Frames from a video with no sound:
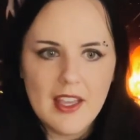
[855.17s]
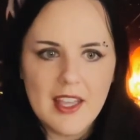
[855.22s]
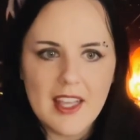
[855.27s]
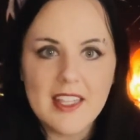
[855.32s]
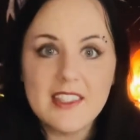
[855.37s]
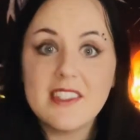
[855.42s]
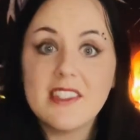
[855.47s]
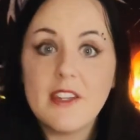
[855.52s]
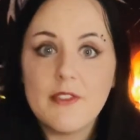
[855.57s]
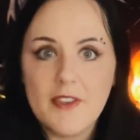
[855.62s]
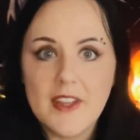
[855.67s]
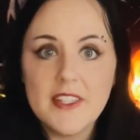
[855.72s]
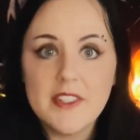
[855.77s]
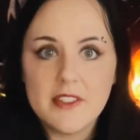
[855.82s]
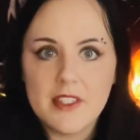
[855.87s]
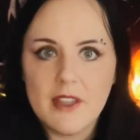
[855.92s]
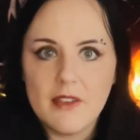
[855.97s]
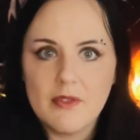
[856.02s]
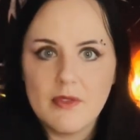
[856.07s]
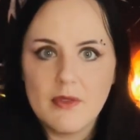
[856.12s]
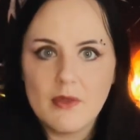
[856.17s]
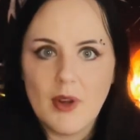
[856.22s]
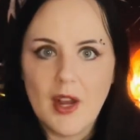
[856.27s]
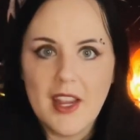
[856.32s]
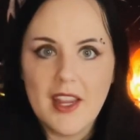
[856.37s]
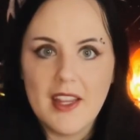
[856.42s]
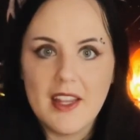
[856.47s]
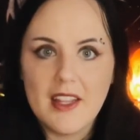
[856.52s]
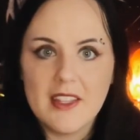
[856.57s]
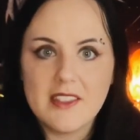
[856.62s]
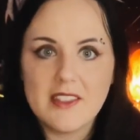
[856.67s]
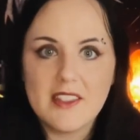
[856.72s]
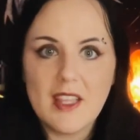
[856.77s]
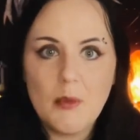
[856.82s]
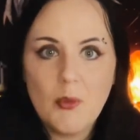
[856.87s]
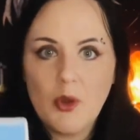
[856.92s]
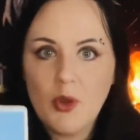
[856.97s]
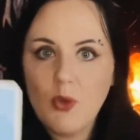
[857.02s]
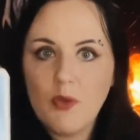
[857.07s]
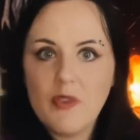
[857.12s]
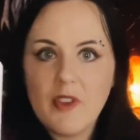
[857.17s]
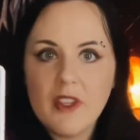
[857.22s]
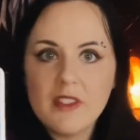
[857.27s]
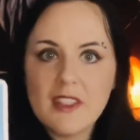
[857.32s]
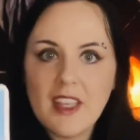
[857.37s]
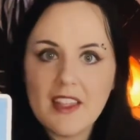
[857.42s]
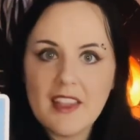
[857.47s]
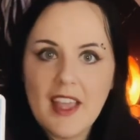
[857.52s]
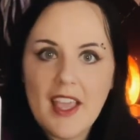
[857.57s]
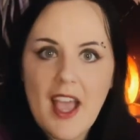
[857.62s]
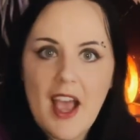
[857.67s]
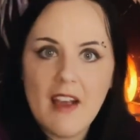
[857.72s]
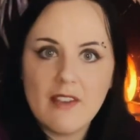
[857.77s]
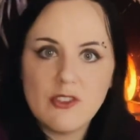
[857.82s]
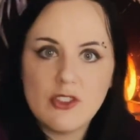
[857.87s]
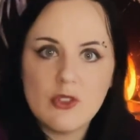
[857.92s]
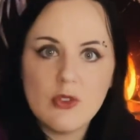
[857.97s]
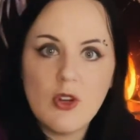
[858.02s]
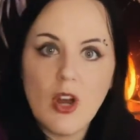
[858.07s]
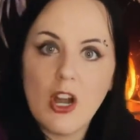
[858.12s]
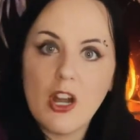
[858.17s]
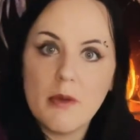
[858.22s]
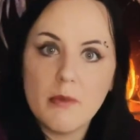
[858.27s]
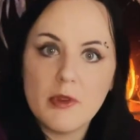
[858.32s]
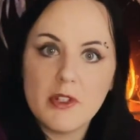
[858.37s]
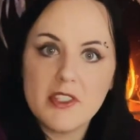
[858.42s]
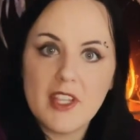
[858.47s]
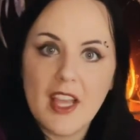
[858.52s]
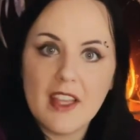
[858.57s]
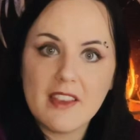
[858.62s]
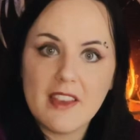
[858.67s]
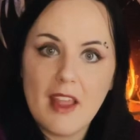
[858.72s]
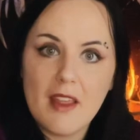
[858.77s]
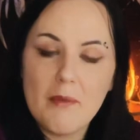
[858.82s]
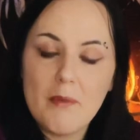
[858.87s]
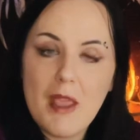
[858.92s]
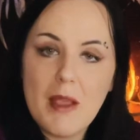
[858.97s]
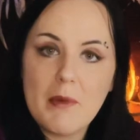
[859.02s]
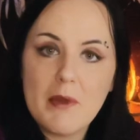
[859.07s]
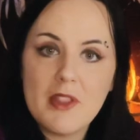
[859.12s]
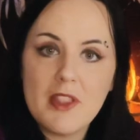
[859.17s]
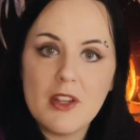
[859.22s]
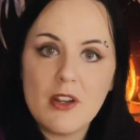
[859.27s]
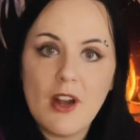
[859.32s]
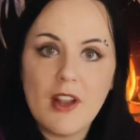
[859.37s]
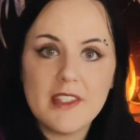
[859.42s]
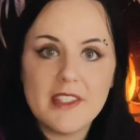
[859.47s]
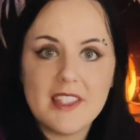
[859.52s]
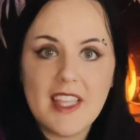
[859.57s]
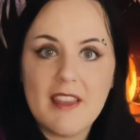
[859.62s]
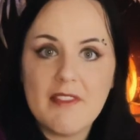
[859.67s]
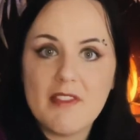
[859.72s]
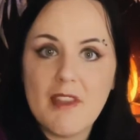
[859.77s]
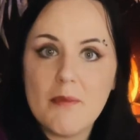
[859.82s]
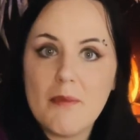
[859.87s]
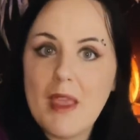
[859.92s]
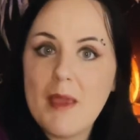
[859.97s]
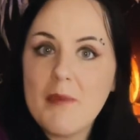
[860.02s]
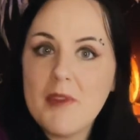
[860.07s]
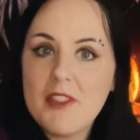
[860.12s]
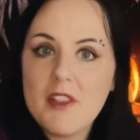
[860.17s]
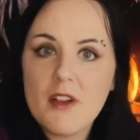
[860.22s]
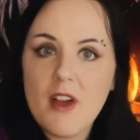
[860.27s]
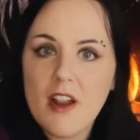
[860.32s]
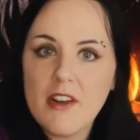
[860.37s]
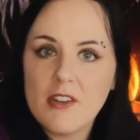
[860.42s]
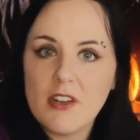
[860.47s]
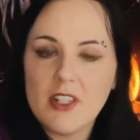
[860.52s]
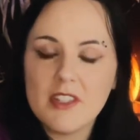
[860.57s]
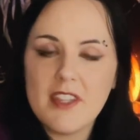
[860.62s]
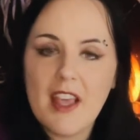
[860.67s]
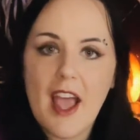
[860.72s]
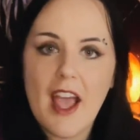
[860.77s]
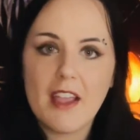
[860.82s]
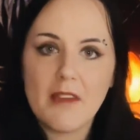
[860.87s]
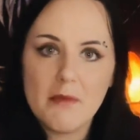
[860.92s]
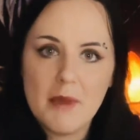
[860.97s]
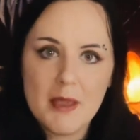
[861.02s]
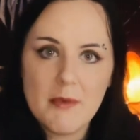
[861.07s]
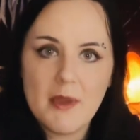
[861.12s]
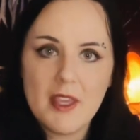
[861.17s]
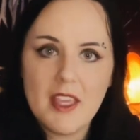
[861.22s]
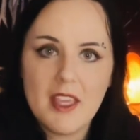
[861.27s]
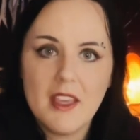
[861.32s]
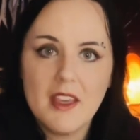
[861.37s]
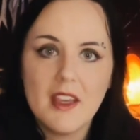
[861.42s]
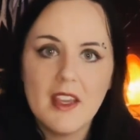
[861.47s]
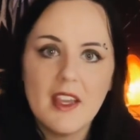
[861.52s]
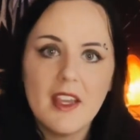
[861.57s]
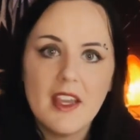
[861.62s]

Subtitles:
It's defensive, right? It's someone who feels like they have to guard and protect, that maybe they're not safe, that maybe they're under attack, maybe